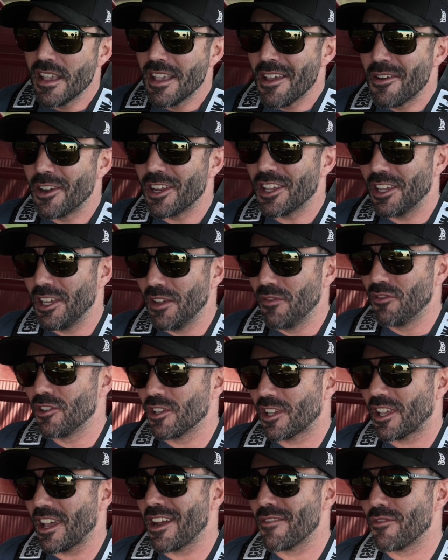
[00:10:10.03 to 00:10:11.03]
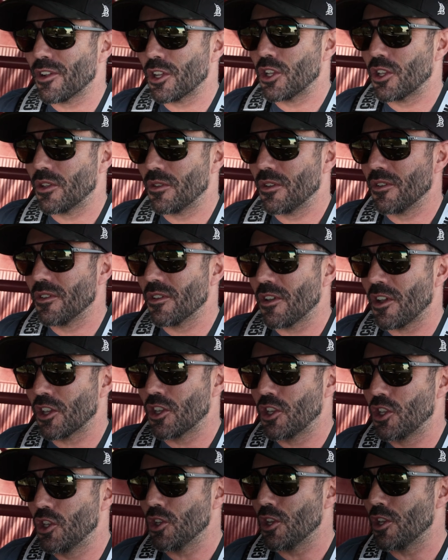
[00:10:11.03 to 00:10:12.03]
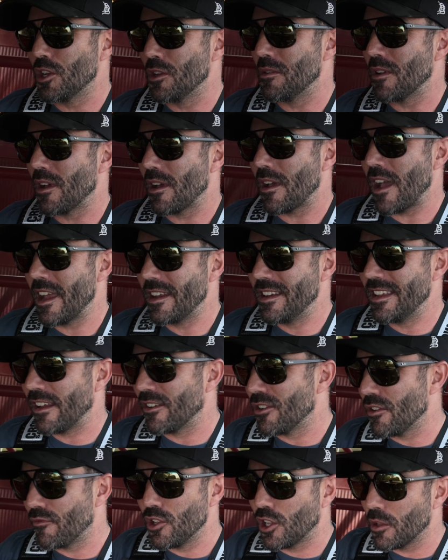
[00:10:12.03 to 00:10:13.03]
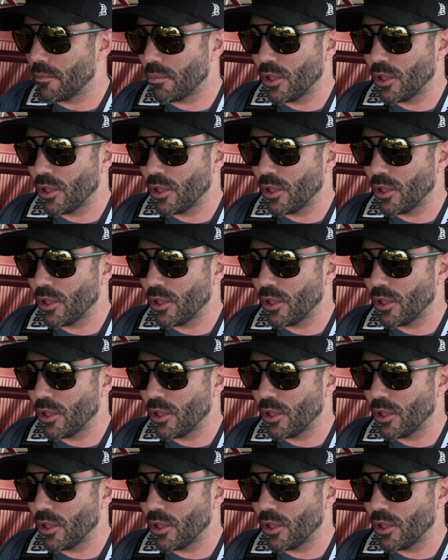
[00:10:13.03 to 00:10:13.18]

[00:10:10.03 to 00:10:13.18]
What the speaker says: But it gives you kind of a good idea. I don't know if you could